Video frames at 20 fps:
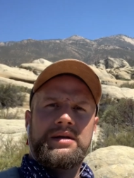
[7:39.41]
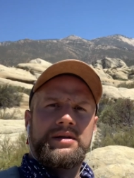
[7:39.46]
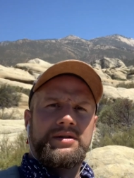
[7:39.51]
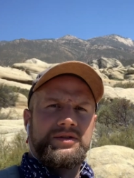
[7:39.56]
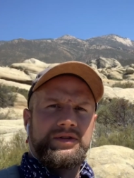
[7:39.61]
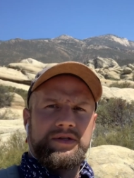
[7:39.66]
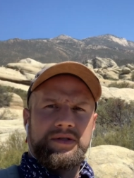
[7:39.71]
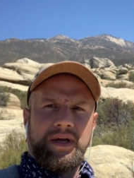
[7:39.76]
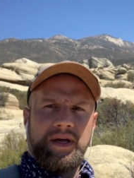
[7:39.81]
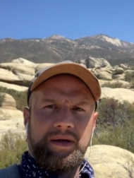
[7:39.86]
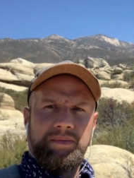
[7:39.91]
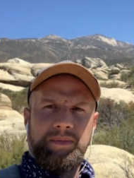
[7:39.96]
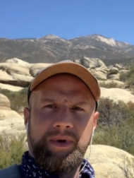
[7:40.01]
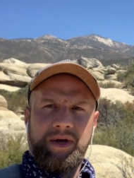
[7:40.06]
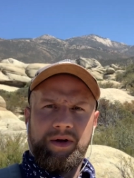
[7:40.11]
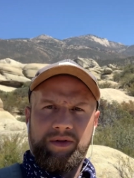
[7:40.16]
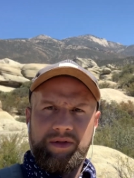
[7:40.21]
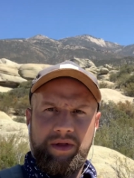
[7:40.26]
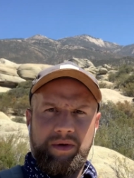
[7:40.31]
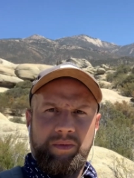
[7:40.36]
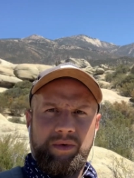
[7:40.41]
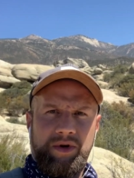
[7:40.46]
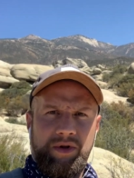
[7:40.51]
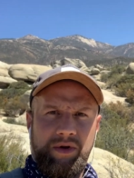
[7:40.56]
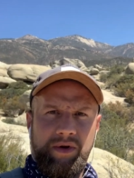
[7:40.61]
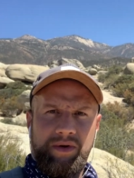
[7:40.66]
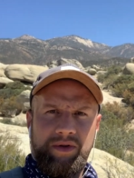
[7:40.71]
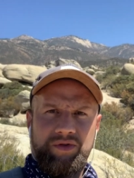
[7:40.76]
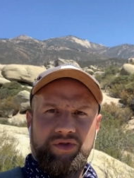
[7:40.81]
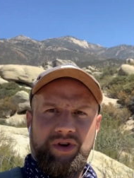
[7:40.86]
Just like bigger than when you
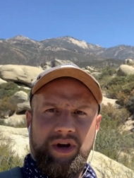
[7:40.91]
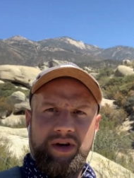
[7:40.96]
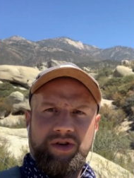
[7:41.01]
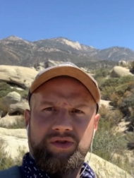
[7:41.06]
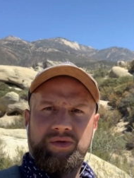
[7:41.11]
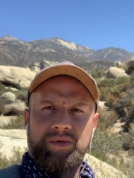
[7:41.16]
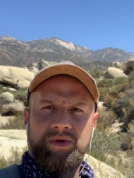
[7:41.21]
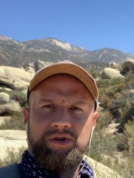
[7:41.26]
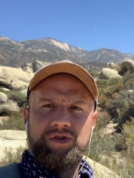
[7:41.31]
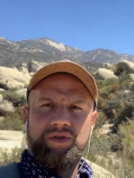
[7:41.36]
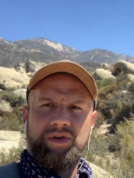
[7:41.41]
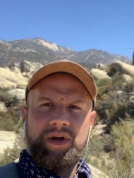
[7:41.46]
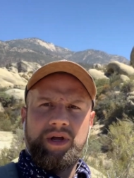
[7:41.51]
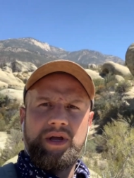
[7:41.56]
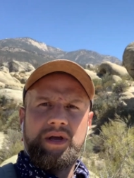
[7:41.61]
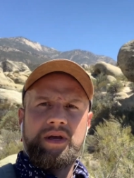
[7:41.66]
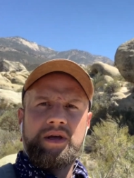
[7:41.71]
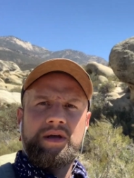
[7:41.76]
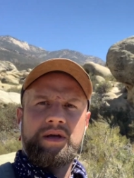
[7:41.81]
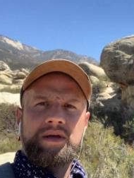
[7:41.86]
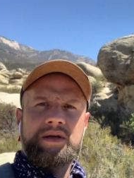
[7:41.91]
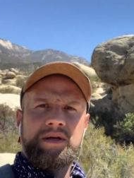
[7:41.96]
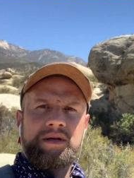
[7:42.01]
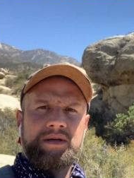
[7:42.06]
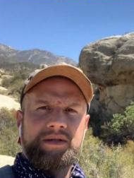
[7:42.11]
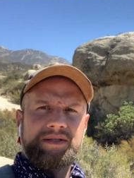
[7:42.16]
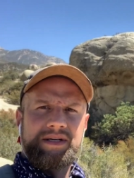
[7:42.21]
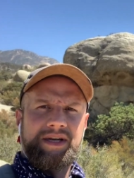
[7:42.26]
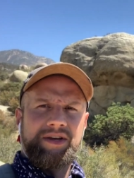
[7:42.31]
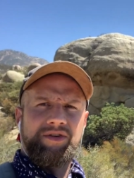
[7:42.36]
go to Joshua Tree.
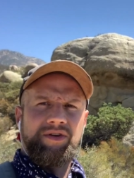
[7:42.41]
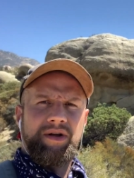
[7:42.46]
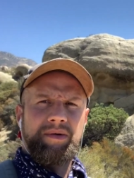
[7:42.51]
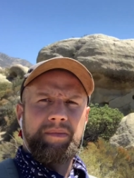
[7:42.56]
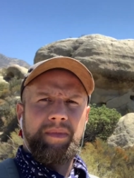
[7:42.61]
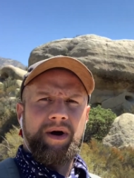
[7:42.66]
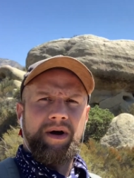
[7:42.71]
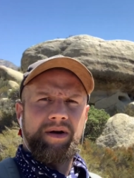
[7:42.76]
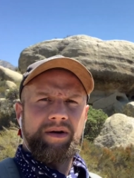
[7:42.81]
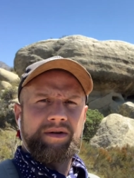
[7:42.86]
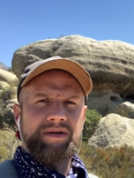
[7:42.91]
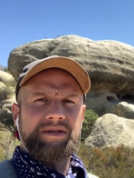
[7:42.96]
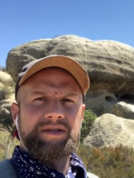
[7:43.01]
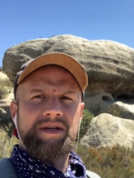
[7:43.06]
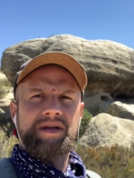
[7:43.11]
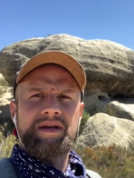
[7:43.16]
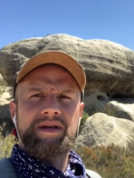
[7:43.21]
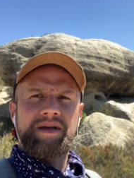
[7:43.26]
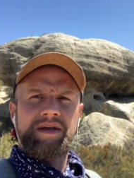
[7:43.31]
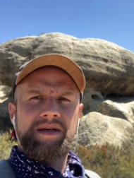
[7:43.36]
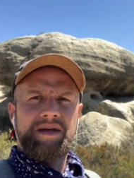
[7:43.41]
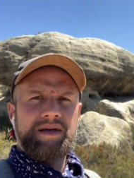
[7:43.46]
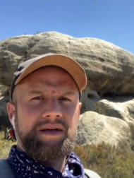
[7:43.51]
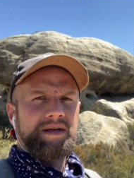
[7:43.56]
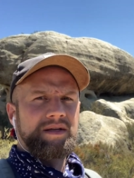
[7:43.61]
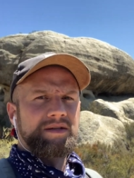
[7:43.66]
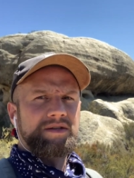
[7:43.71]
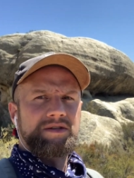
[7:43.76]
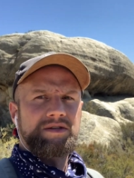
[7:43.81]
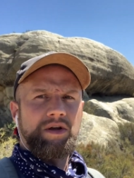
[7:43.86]
It's like you're on Mars.
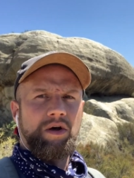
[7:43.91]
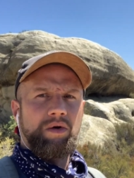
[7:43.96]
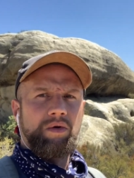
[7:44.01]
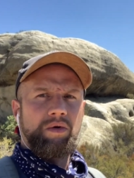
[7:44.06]
So